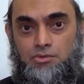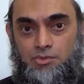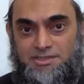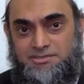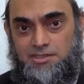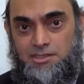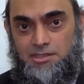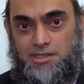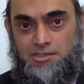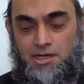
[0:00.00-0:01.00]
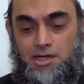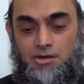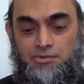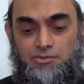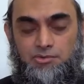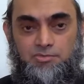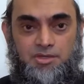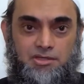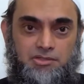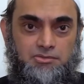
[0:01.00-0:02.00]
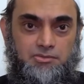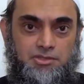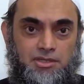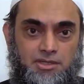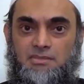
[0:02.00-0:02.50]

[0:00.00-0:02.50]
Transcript: questioning, like how it was being issued,